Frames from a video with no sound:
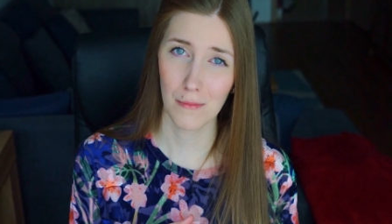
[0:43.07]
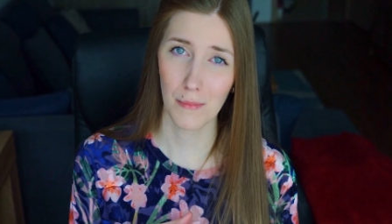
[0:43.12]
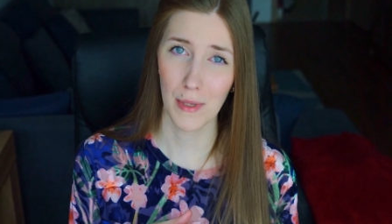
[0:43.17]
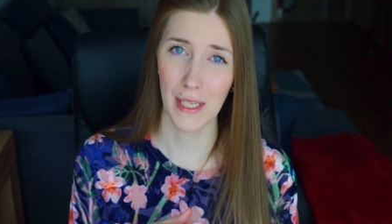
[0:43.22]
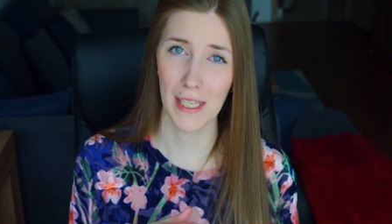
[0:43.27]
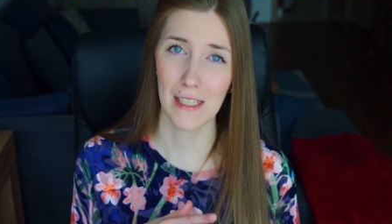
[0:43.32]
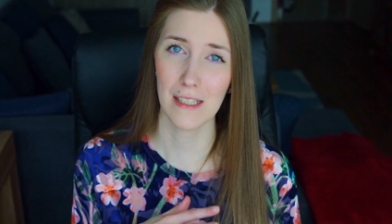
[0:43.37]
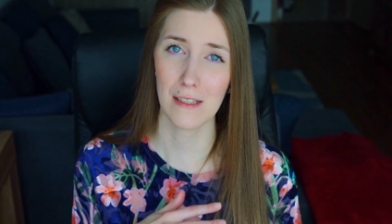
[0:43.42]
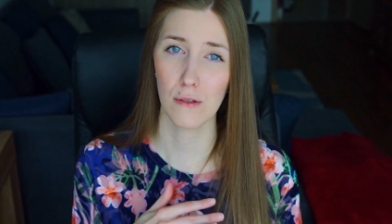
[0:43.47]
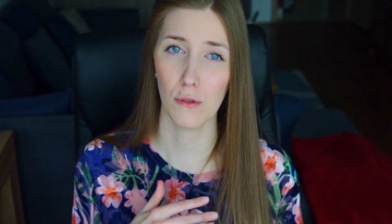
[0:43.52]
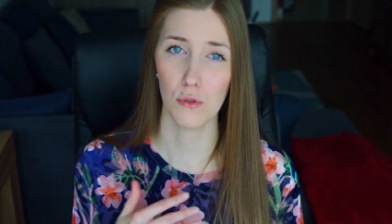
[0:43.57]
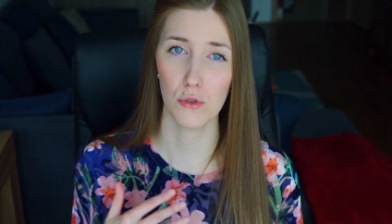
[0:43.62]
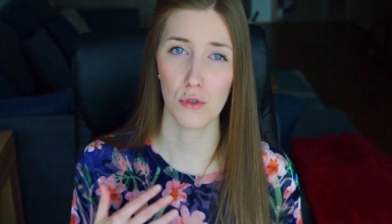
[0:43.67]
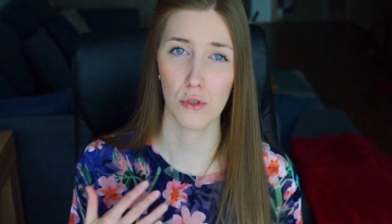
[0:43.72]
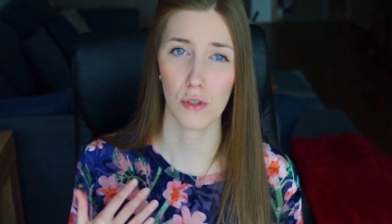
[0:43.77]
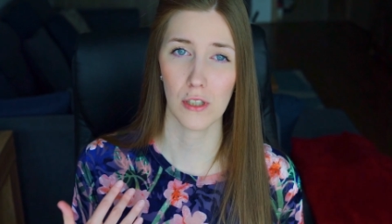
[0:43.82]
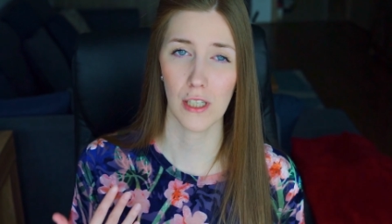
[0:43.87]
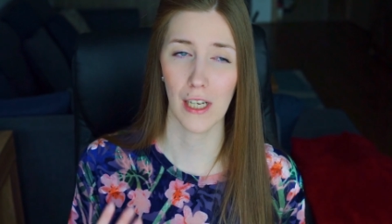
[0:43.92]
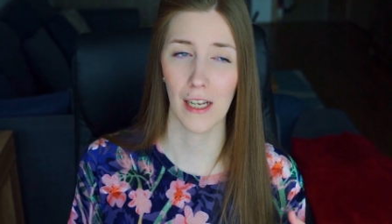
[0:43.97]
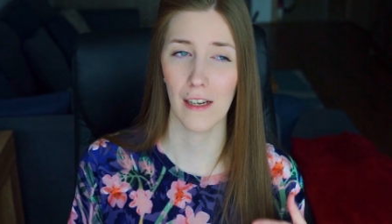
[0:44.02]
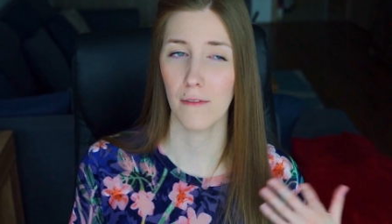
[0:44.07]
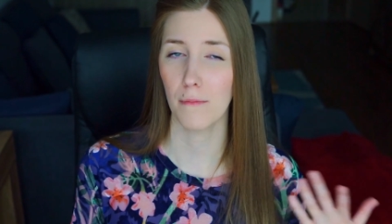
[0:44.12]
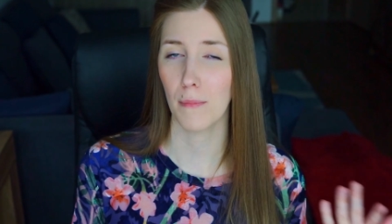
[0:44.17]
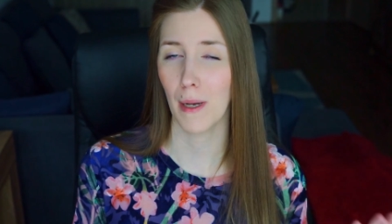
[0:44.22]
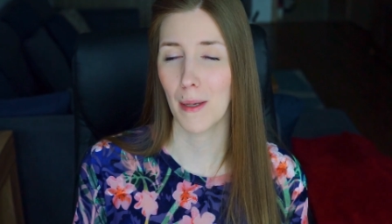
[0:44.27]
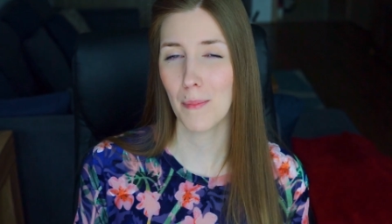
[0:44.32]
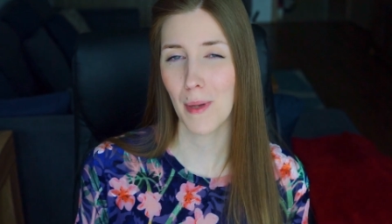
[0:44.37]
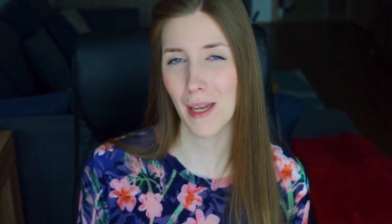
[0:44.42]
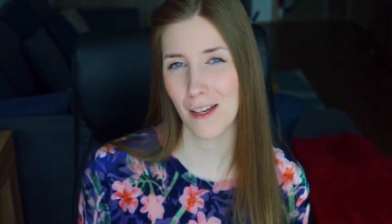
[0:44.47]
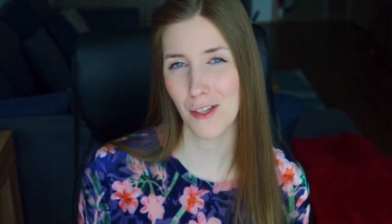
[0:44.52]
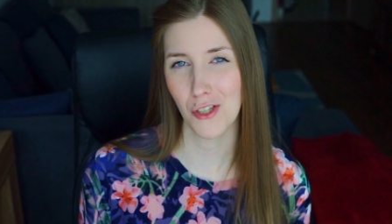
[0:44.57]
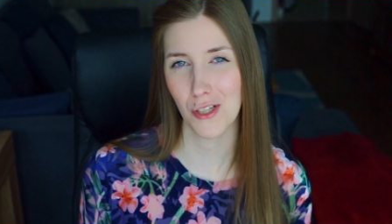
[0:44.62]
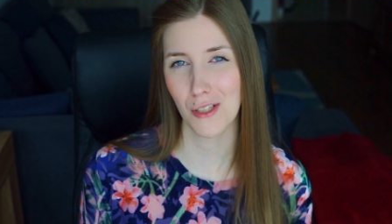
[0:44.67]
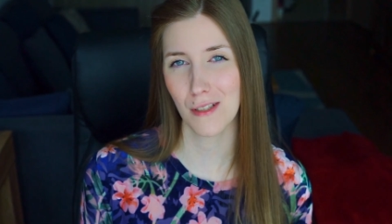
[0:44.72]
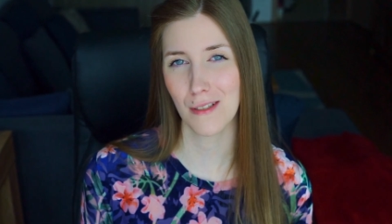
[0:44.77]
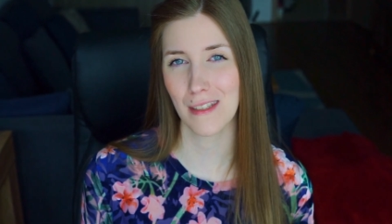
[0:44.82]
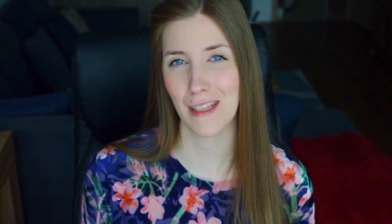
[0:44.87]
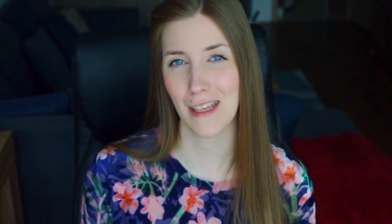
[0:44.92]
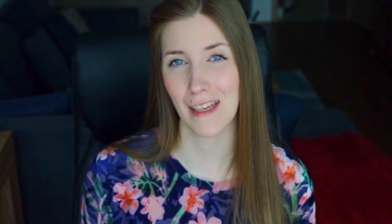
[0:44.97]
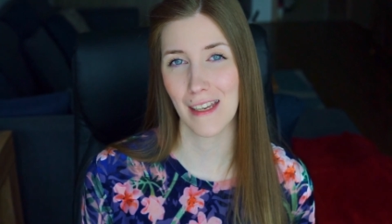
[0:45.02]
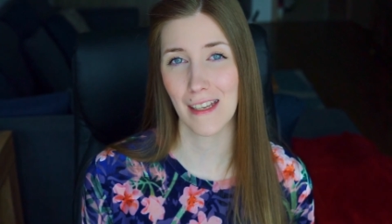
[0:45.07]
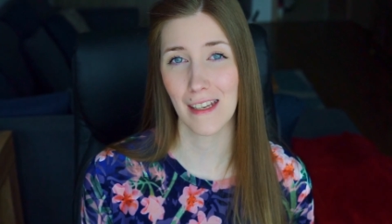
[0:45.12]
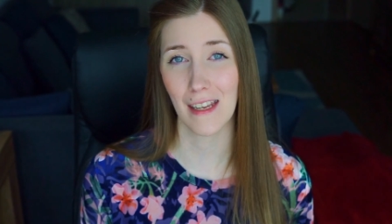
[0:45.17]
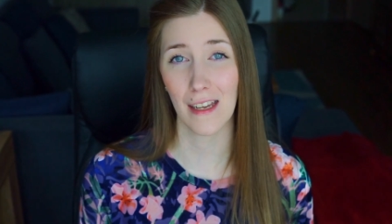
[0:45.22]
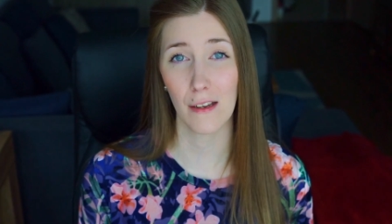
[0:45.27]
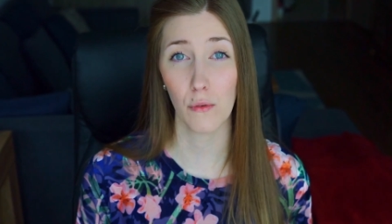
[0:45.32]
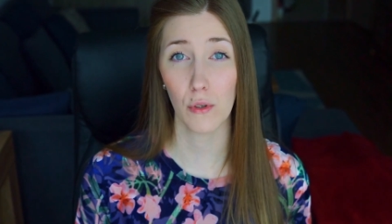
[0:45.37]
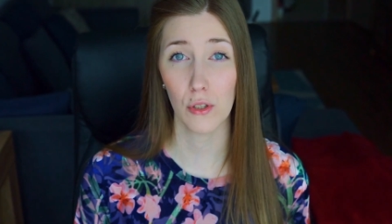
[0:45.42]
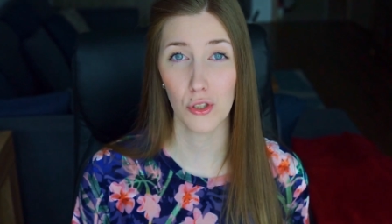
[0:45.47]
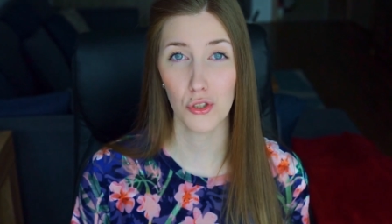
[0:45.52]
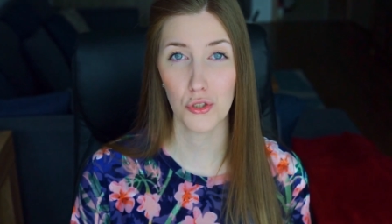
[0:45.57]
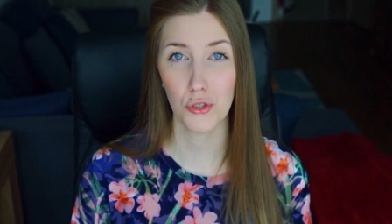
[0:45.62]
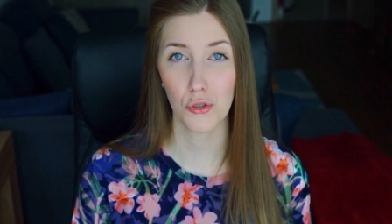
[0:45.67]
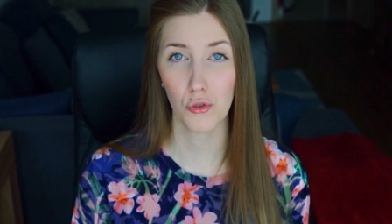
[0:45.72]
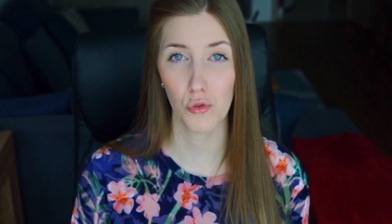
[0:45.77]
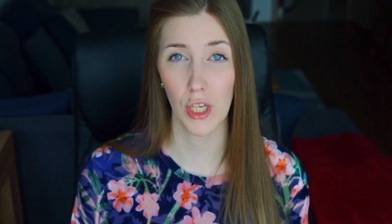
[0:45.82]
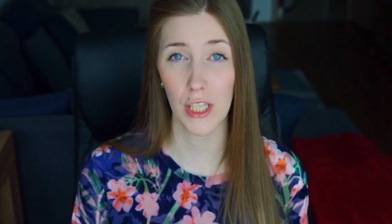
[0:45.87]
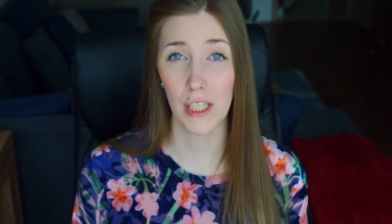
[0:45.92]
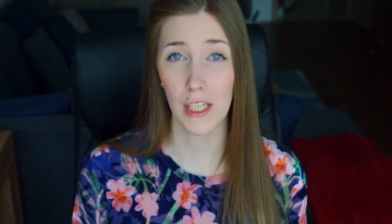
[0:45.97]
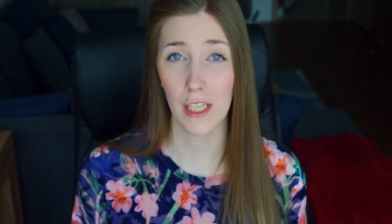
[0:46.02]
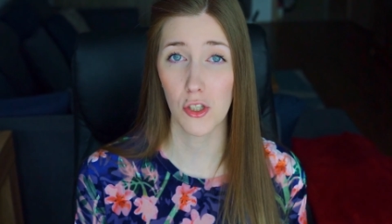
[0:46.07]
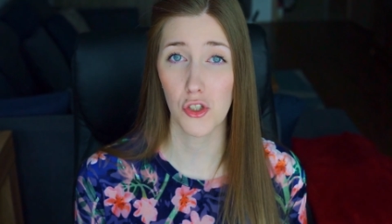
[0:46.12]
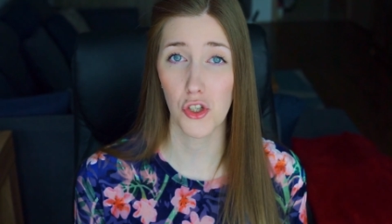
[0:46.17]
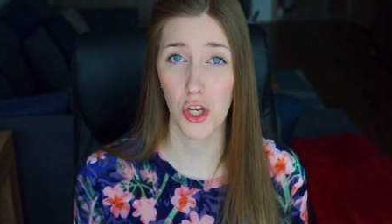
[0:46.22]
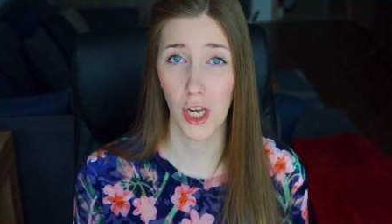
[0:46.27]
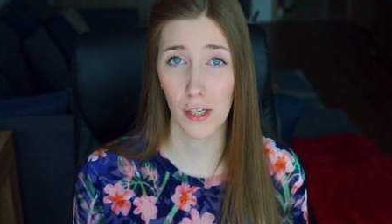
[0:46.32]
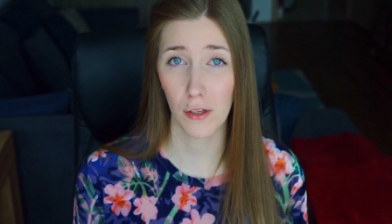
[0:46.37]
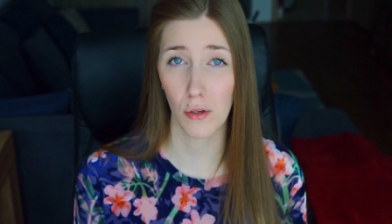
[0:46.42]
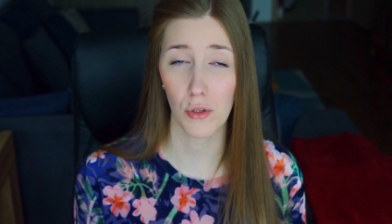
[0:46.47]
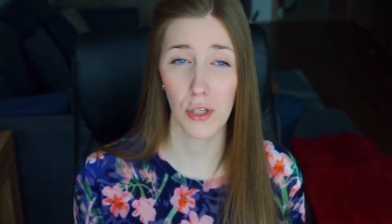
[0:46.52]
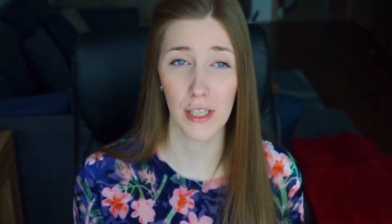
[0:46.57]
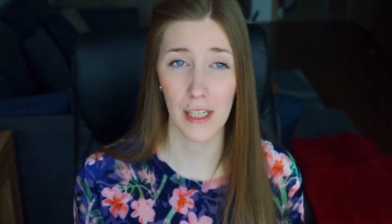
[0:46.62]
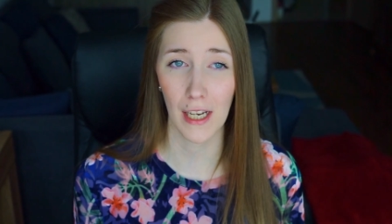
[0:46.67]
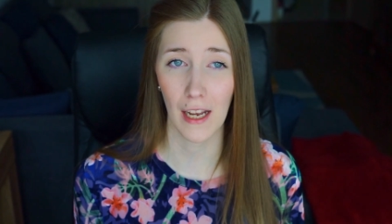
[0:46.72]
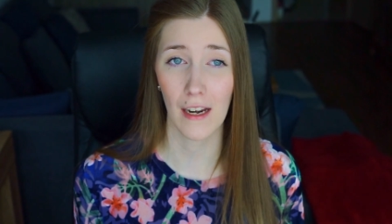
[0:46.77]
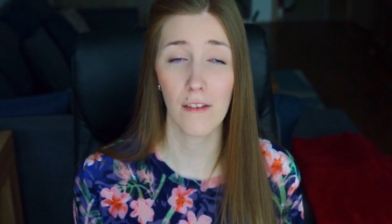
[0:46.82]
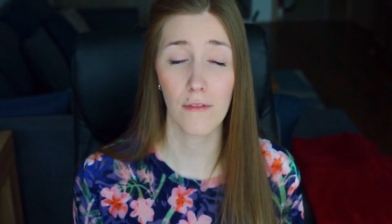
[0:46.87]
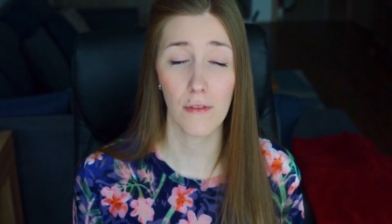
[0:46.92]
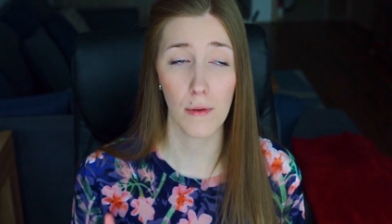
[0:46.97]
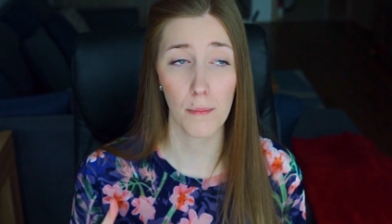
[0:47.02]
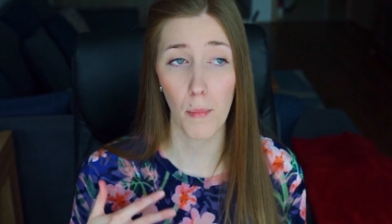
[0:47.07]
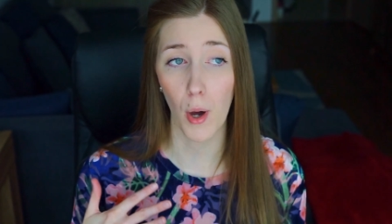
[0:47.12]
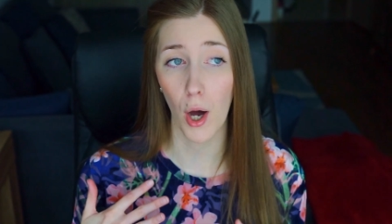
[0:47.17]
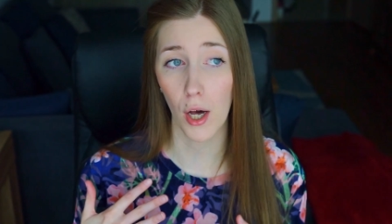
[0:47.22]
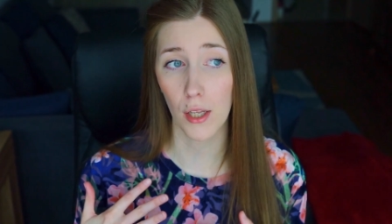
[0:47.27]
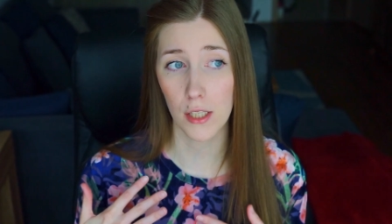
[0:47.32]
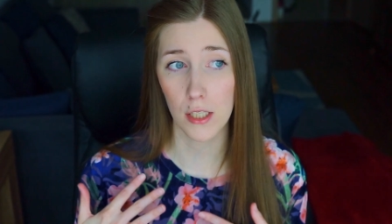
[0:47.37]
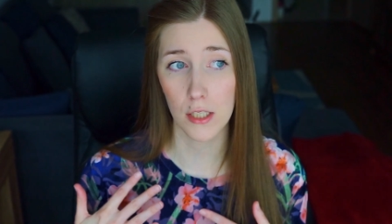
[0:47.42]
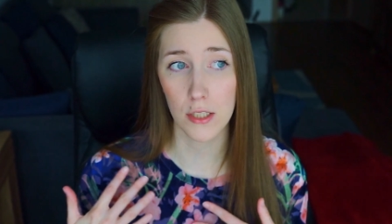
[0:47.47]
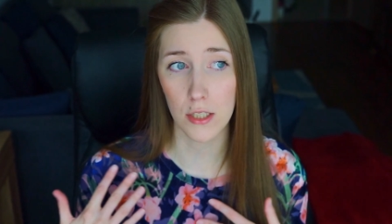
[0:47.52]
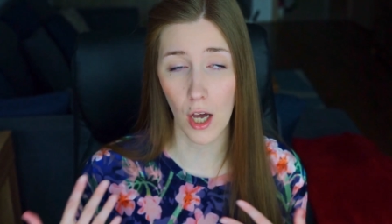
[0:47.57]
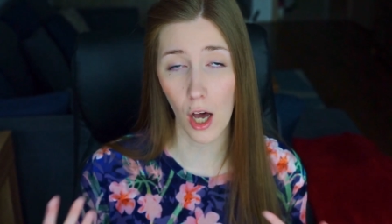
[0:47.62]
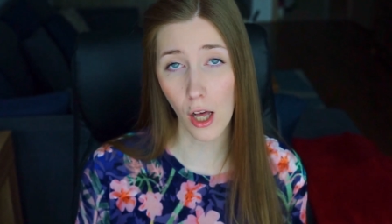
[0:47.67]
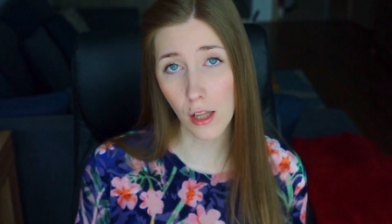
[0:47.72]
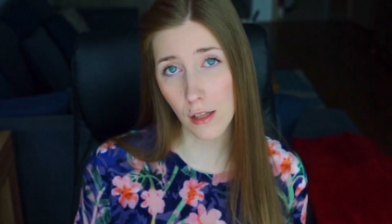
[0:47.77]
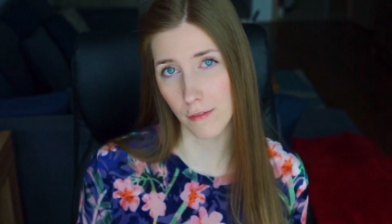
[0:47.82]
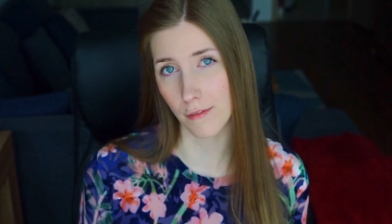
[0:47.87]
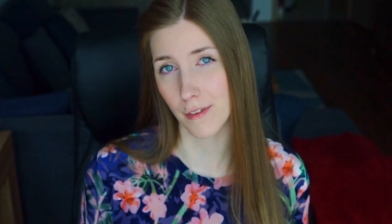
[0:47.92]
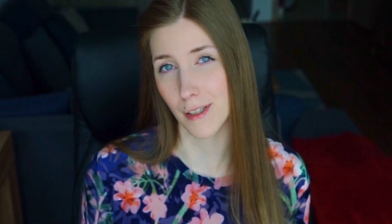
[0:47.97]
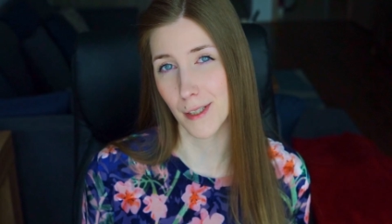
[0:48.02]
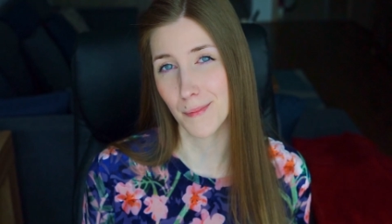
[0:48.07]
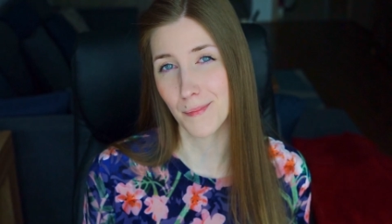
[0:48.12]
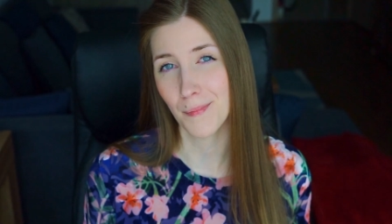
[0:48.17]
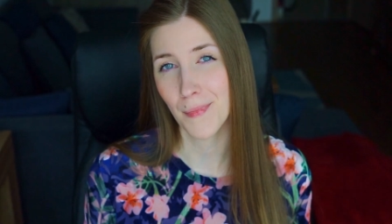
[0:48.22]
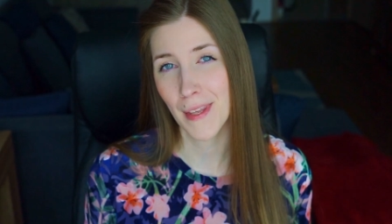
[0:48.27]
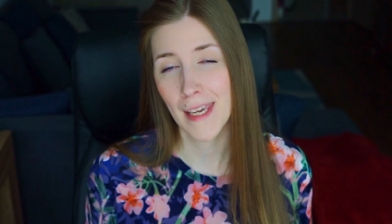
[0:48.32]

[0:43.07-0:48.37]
because those are kind of my passions, and I wanted to create a channel that kind of embodies all of them.